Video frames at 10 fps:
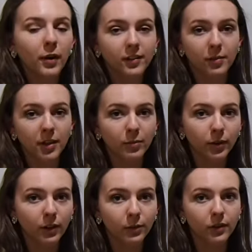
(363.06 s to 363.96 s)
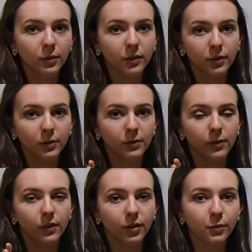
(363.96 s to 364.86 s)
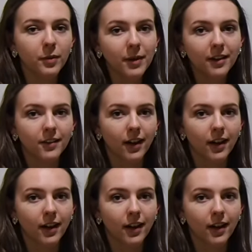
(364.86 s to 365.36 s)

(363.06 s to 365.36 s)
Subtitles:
race committee blows the whistle for 3 minutes,